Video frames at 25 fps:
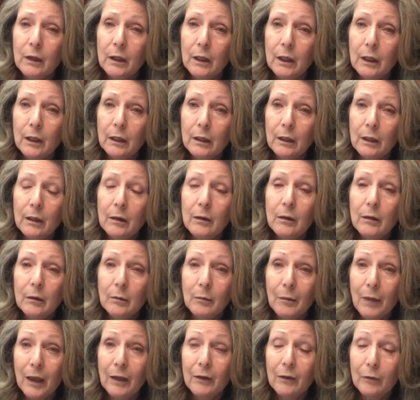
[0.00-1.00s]
in
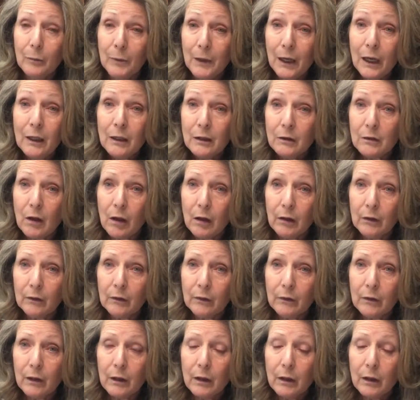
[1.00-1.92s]
my spaghetti sauce.